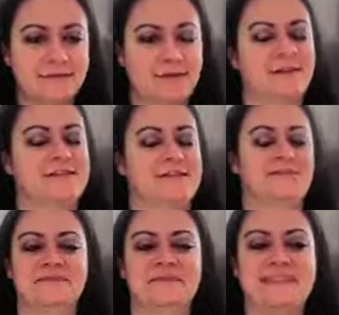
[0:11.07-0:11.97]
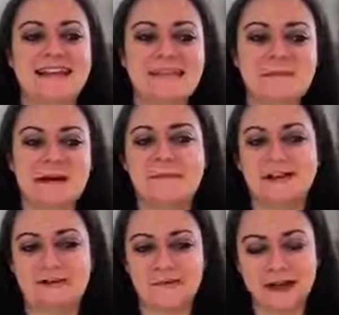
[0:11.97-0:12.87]
Awesome. That's what I'm
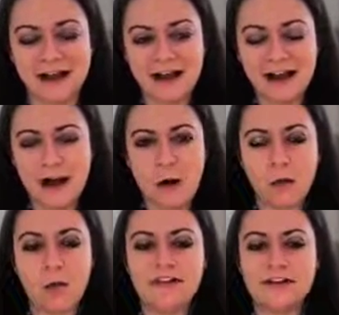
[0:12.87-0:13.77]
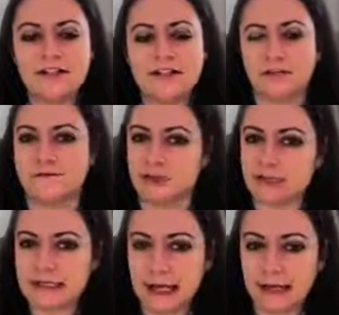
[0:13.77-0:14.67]
here for. Whether it's your
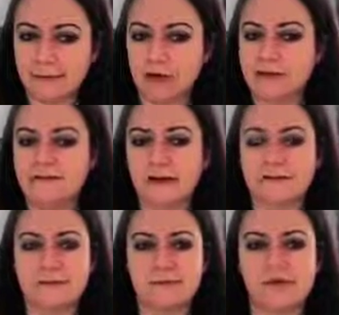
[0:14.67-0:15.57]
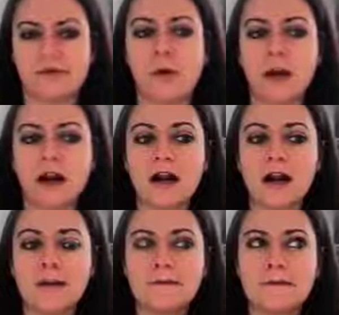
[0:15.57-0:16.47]
first time or you've done this before,
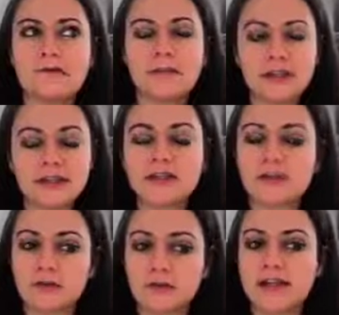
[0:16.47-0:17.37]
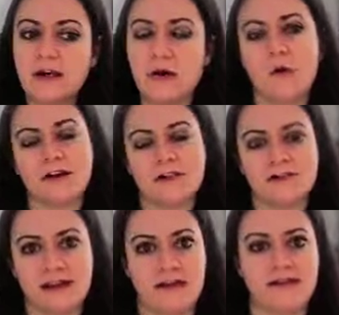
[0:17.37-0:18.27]
there's really three core
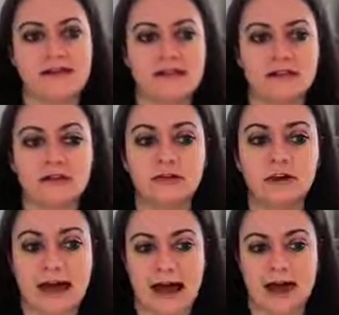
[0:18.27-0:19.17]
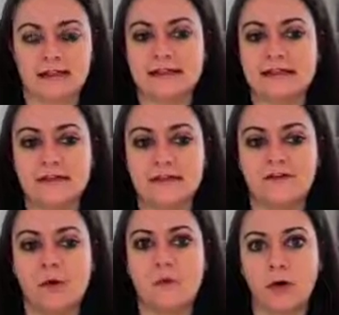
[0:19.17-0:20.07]
things to look at to see if
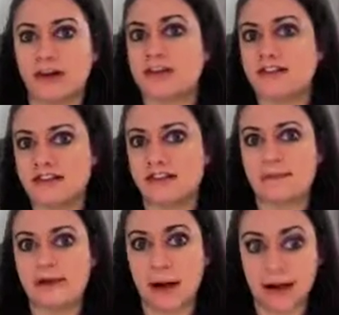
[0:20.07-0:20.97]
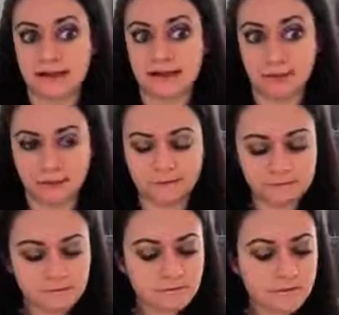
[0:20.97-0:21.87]
a mortgage is going to be possible.
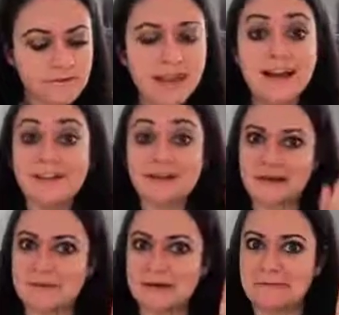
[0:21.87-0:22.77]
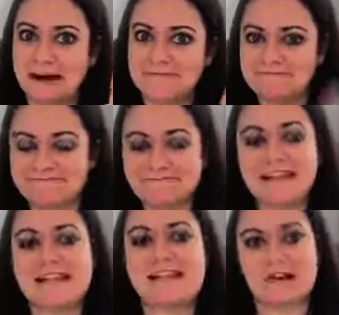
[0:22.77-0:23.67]
So number one
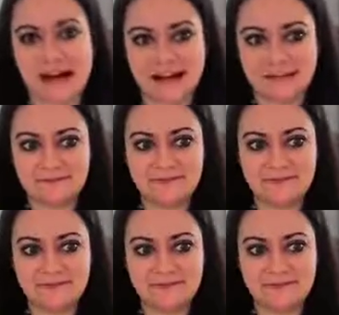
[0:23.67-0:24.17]
is credit.